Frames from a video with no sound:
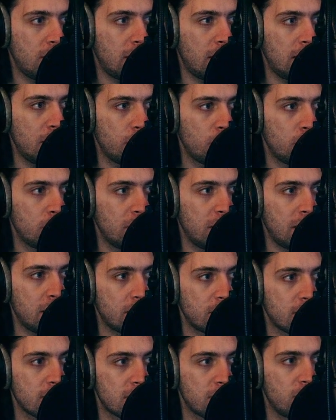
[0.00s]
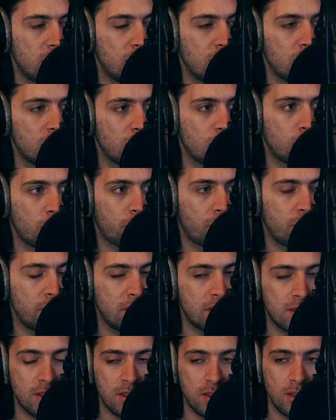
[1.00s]
I will end this video with
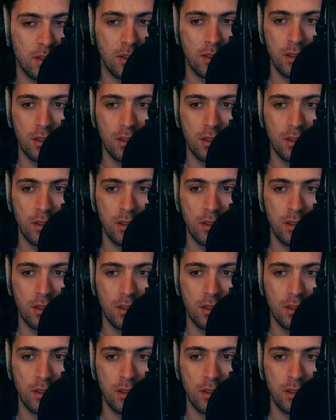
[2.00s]
these